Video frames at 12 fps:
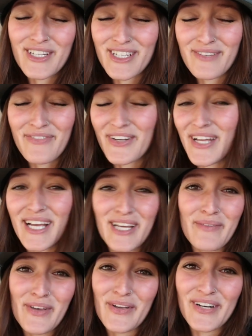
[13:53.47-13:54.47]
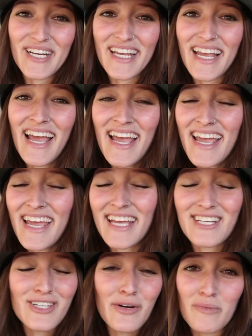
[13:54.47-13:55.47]
We just feel like community
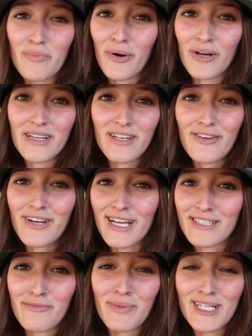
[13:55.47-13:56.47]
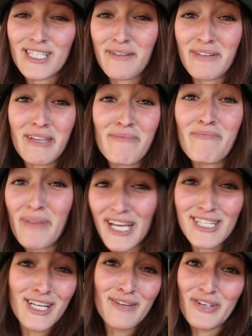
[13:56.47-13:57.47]
is so important, and you guys have been some of the
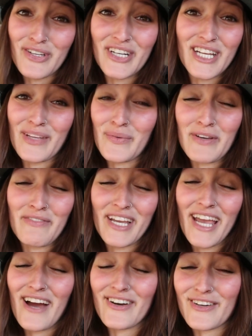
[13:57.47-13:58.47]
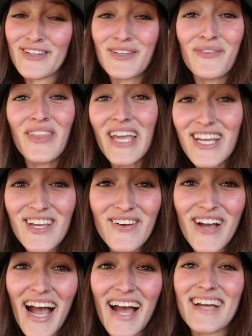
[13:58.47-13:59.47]
best community that we've encountered. So thank
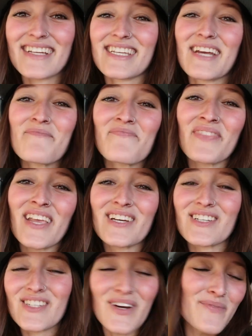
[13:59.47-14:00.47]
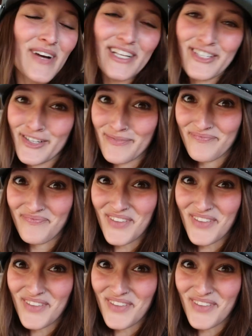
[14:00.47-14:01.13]
you guys so much.